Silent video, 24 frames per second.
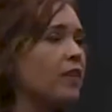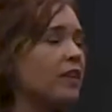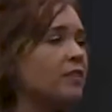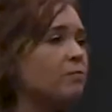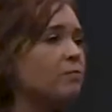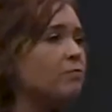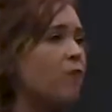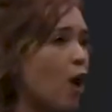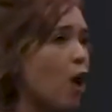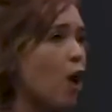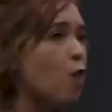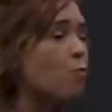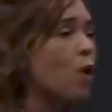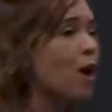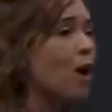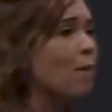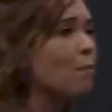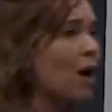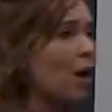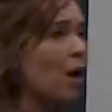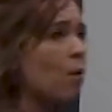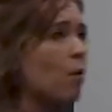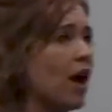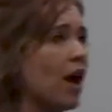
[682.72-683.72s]
this
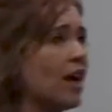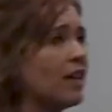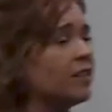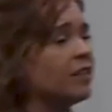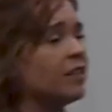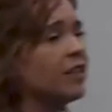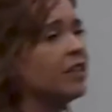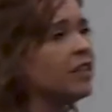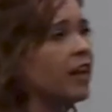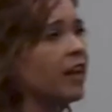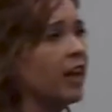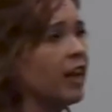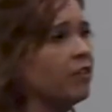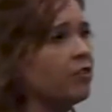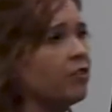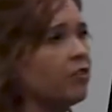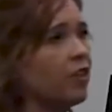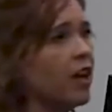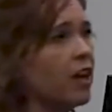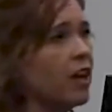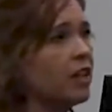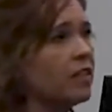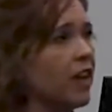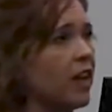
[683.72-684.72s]
firmware malware is so
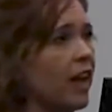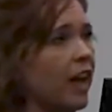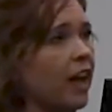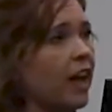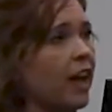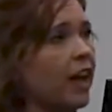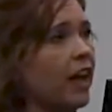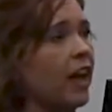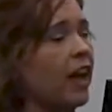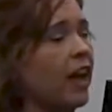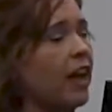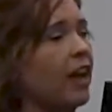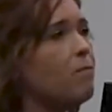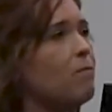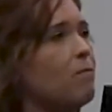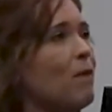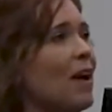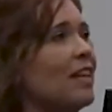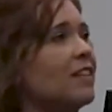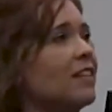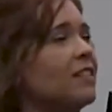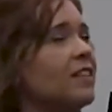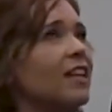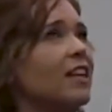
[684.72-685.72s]
dangerous. It
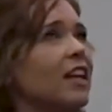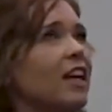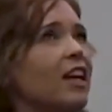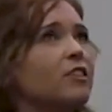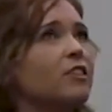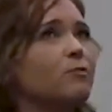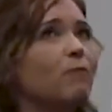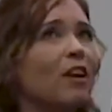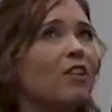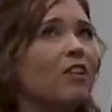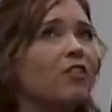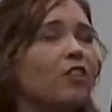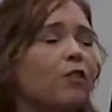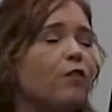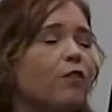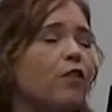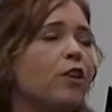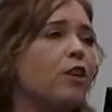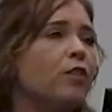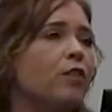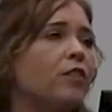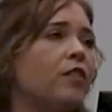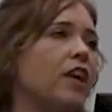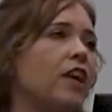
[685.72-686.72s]
basically, especially if
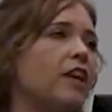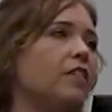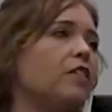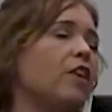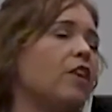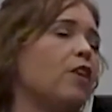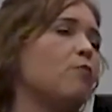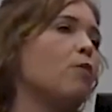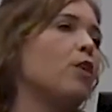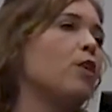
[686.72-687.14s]
you use the Intel